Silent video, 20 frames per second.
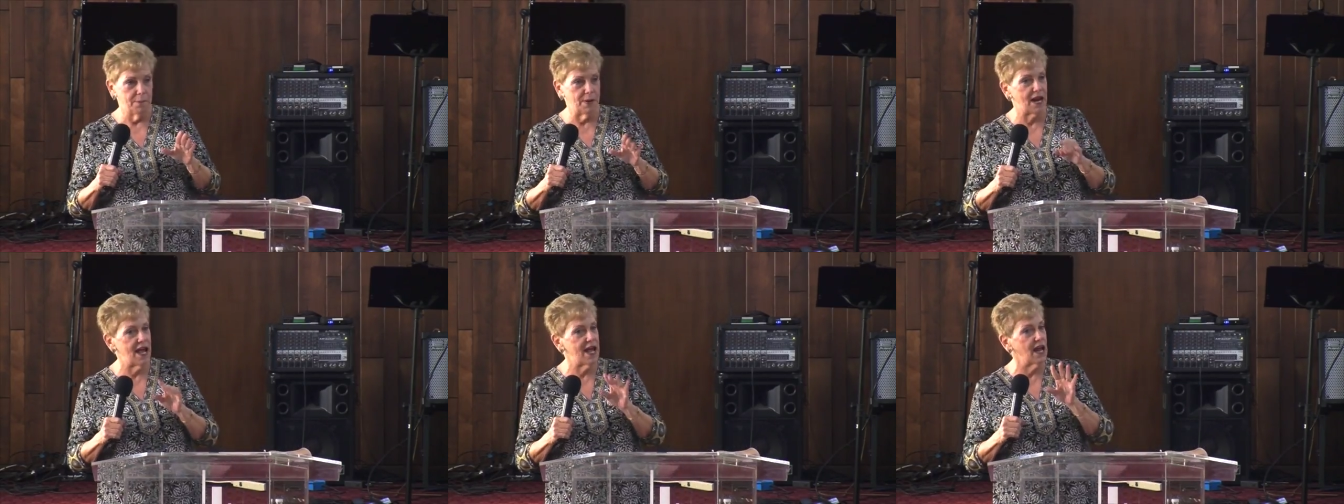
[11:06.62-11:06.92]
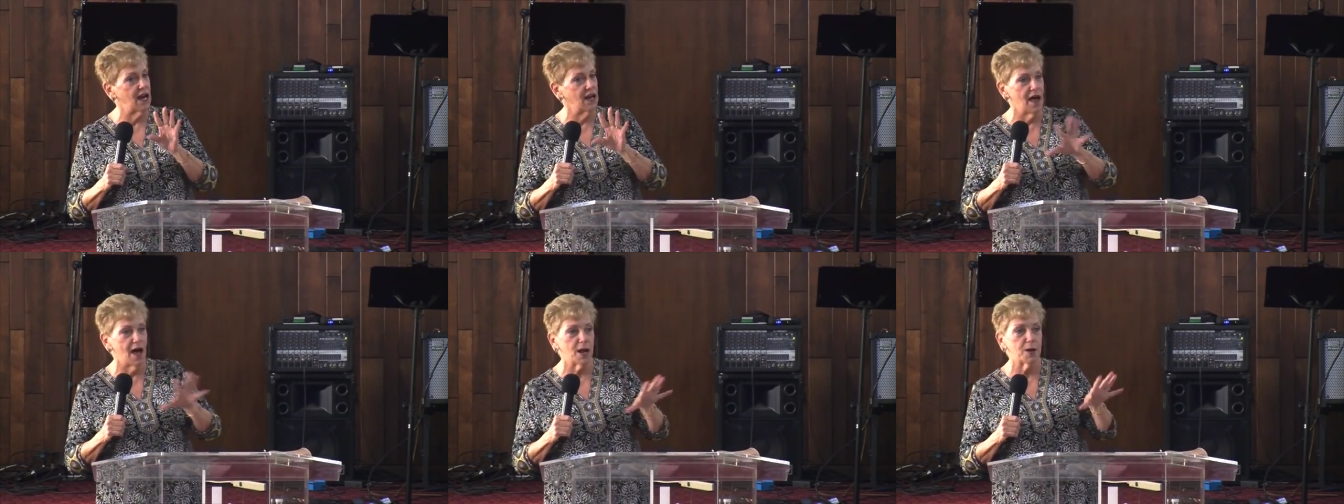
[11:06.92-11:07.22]
but I
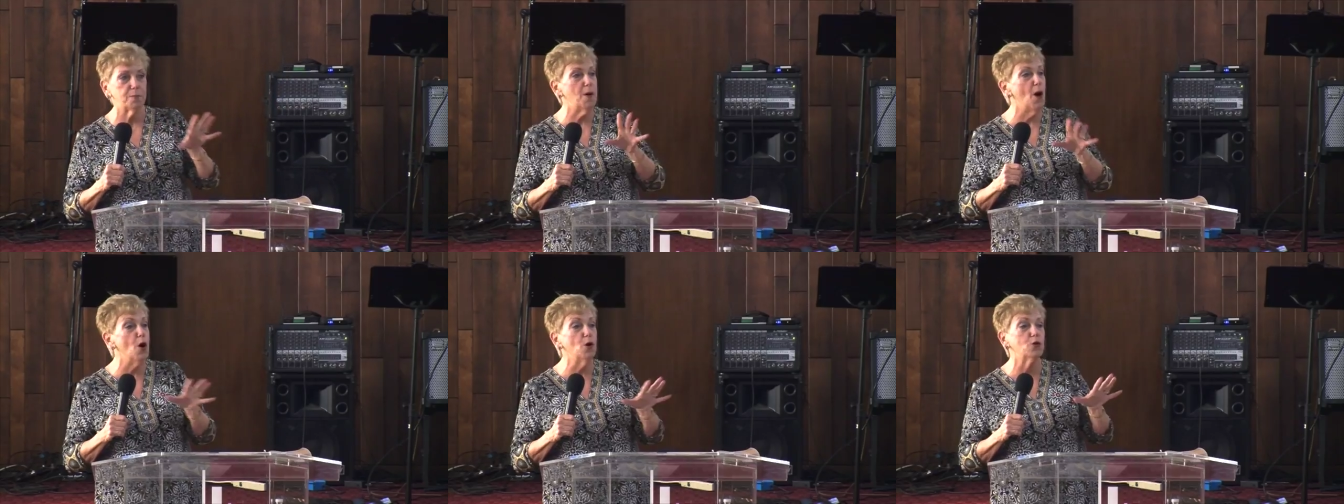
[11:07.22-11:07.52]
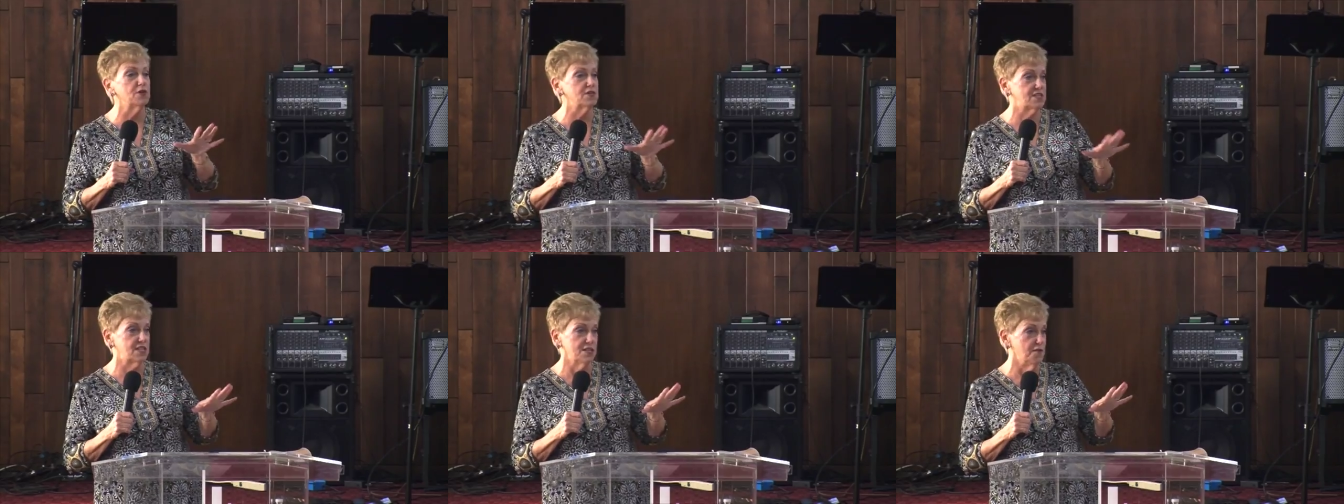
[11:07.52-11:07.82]
had a lot of
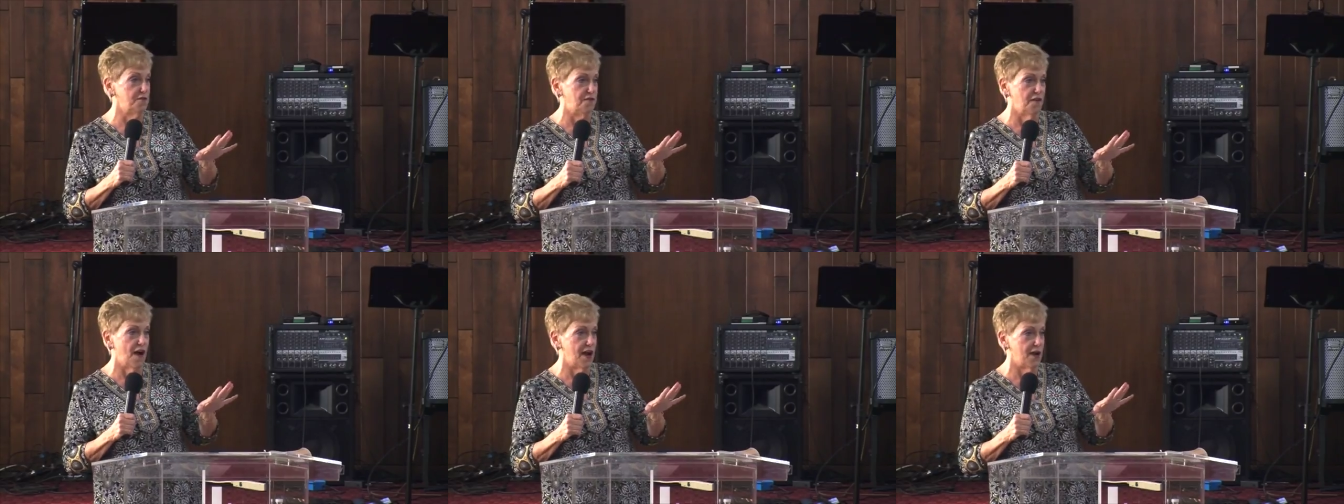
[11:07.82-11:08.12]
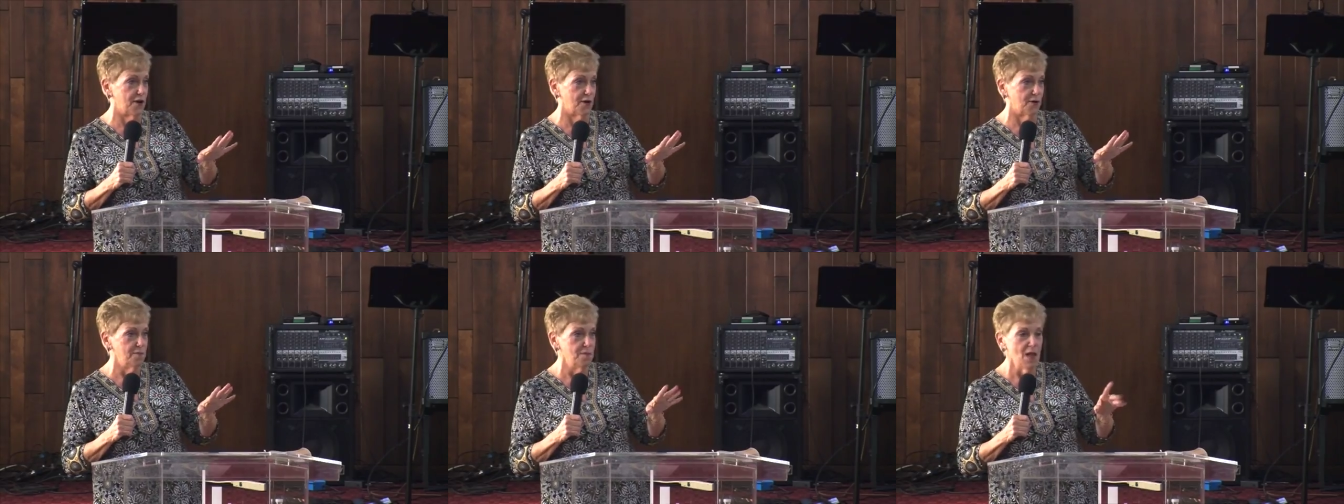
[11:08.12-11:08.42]
pokers in the
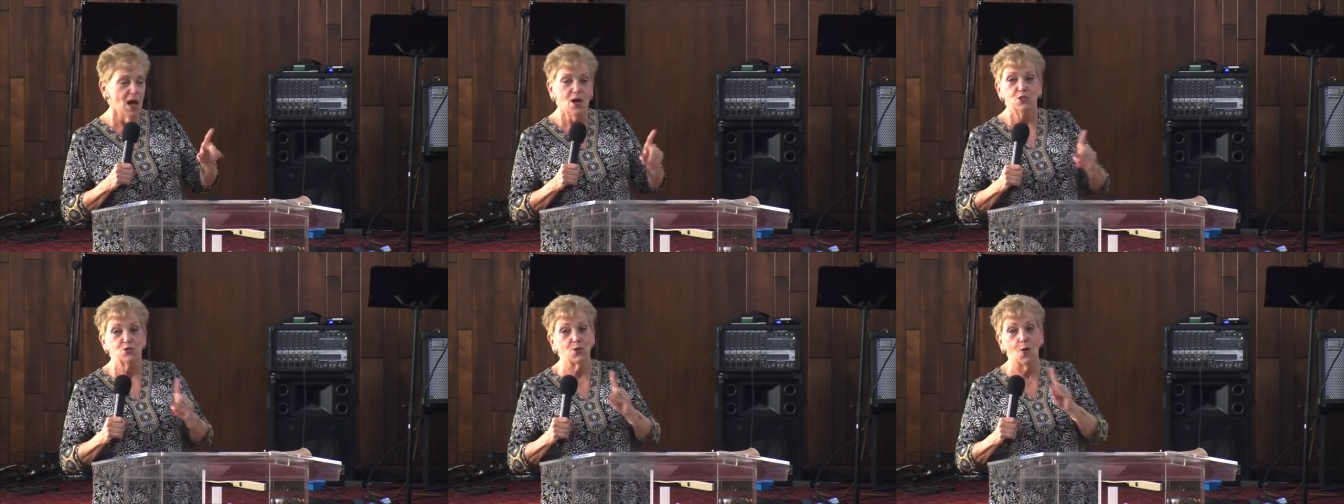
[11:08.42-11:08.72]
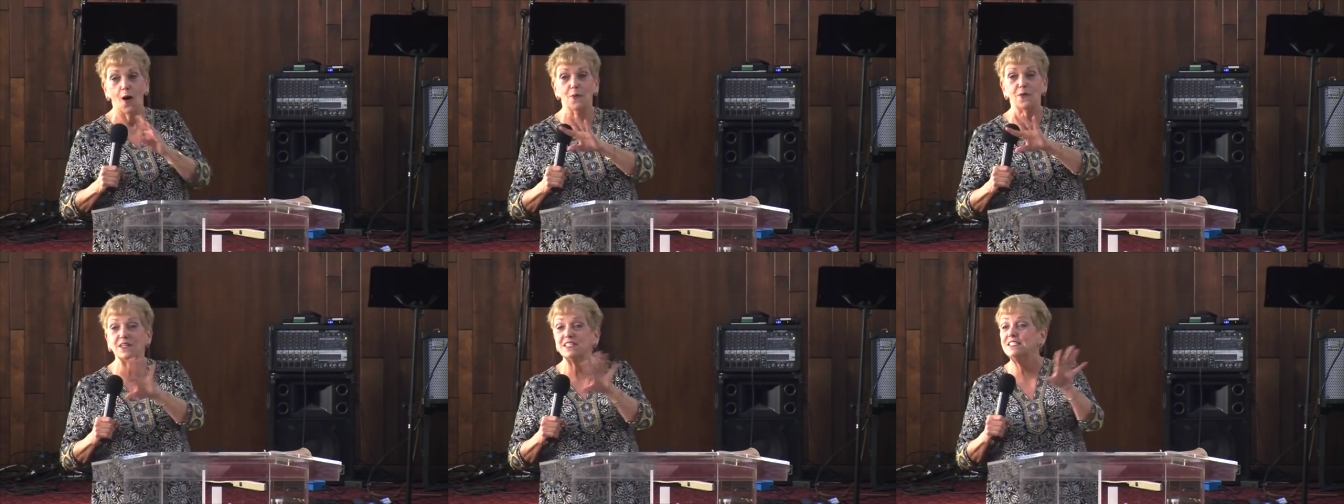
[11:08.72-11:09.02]
fire, so
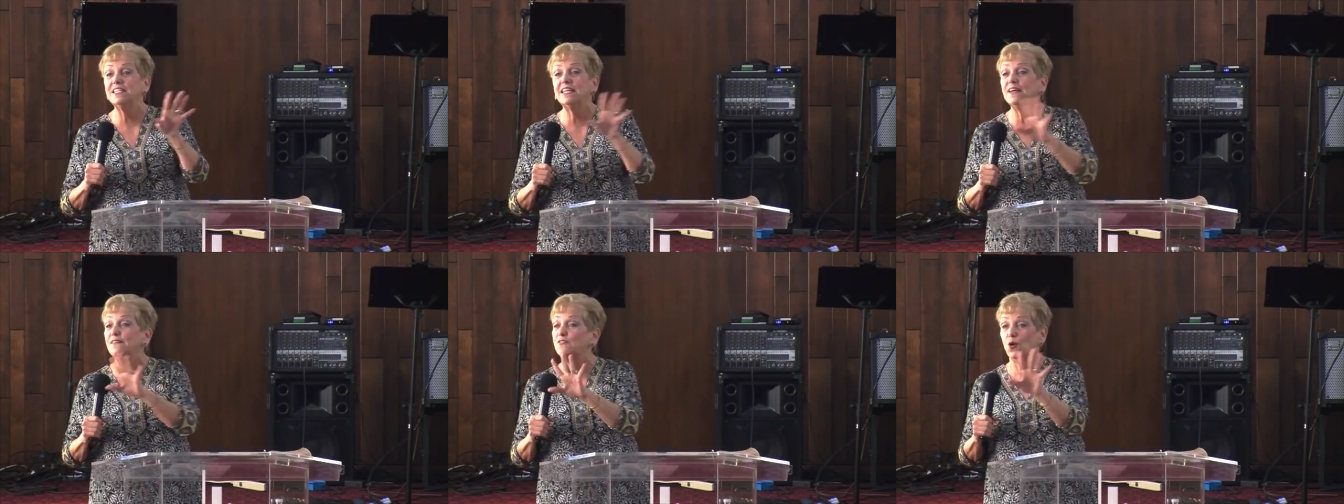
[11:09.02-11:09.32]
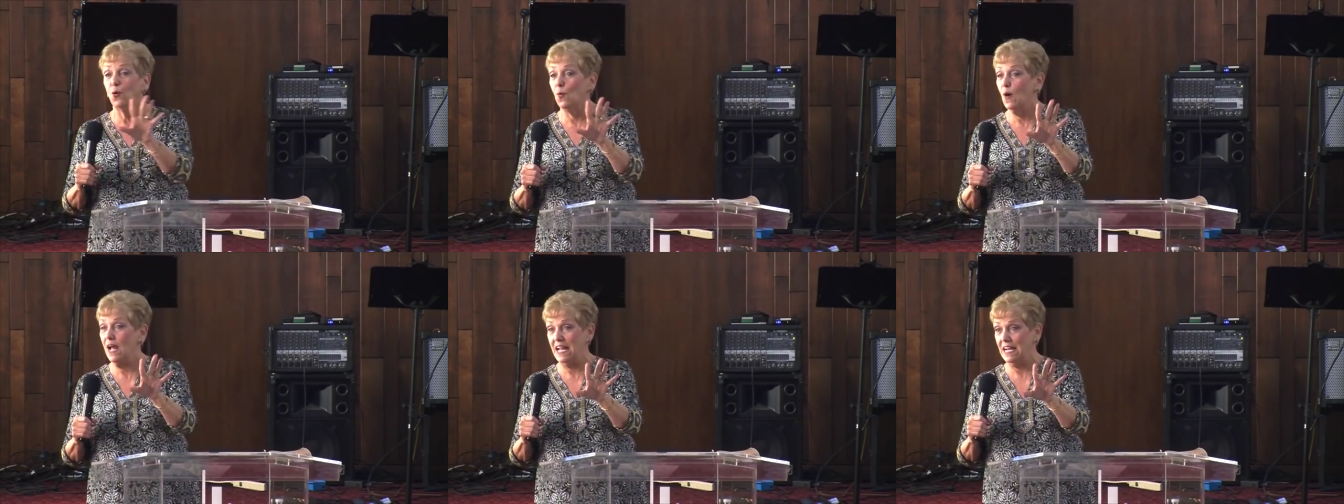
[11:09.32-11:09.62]
I wasn't giving
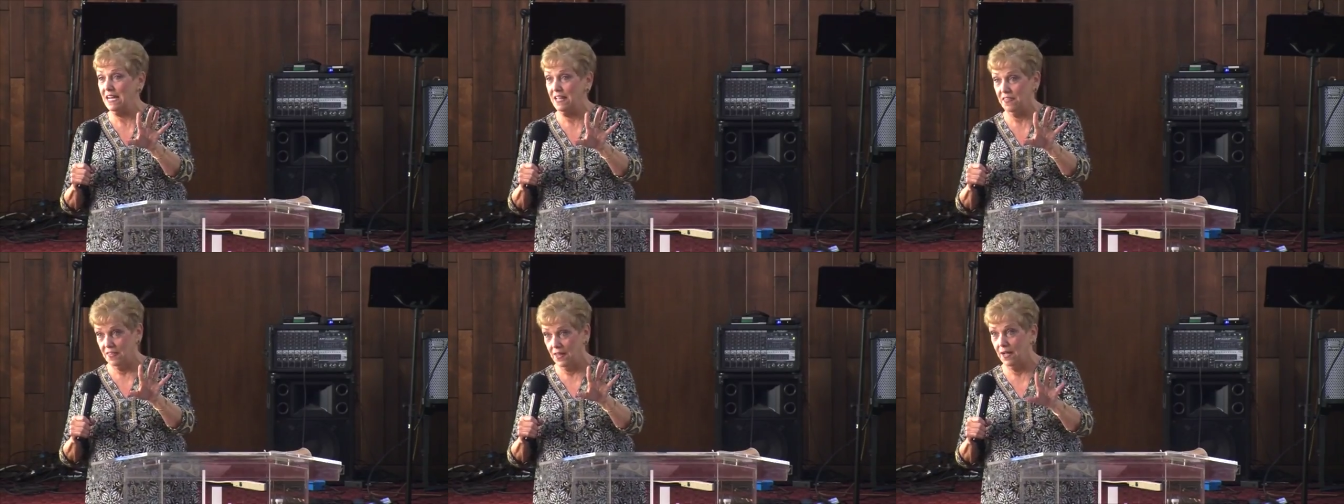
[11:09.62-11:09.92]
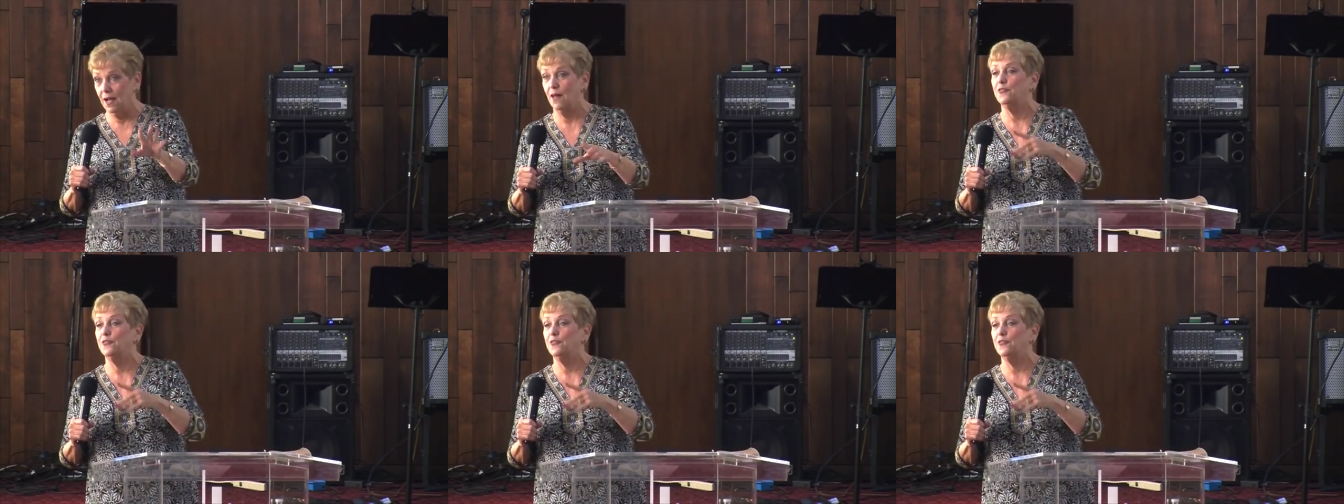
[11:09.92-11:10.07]
away anything.